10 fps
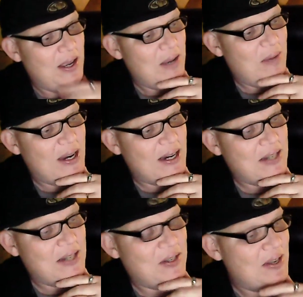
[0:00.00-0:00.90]

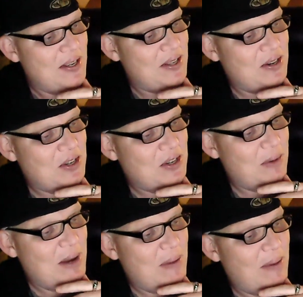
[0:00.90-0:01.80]
because there are so
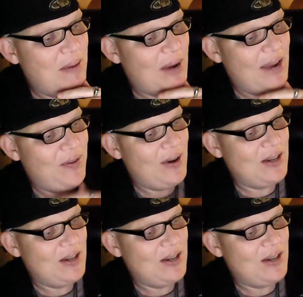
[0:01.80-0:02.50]
many people out there.